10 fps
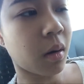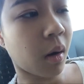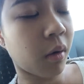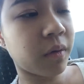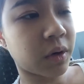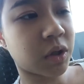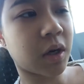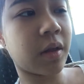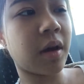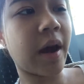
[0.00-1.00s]
over each
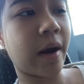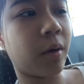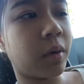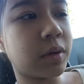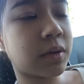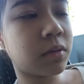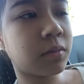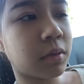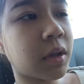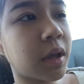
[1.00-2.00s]
other, and it was
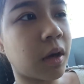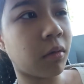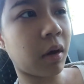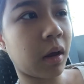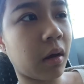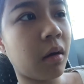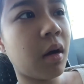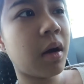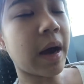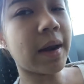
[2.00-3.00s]
really annoying,
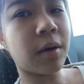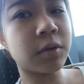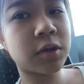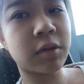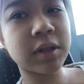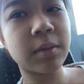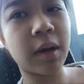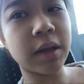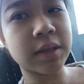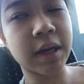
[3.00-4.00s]
and I was stressed
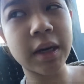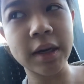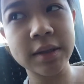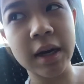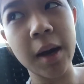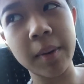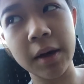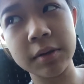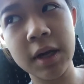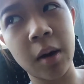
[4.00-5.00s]
about this like assignment
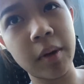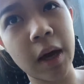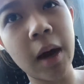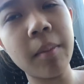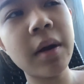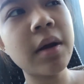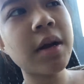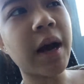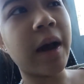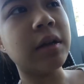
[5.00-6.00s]
that was coming up,
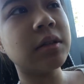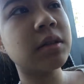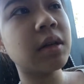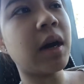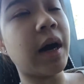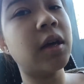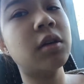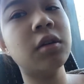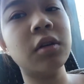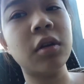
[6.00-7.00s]
and I
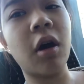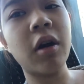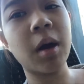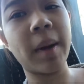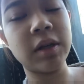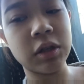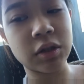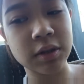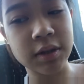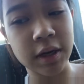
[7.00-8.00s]
could not get my
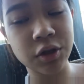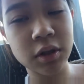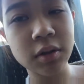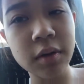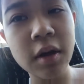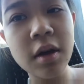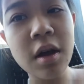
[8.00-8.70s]
teacher's attention